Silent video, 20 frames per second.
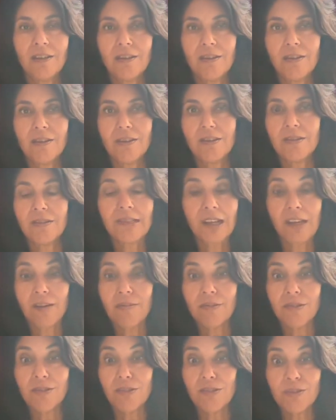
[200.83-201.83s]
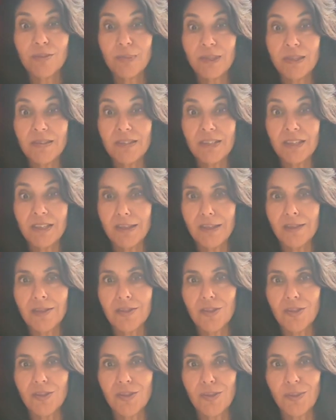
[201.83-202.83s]
because life is just messy and that's
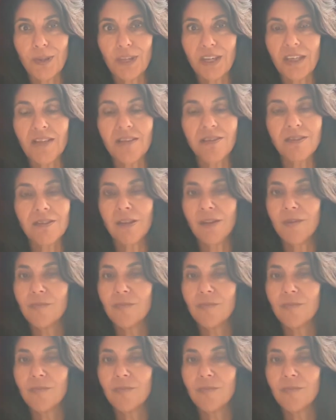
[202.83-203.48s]
just the way it is.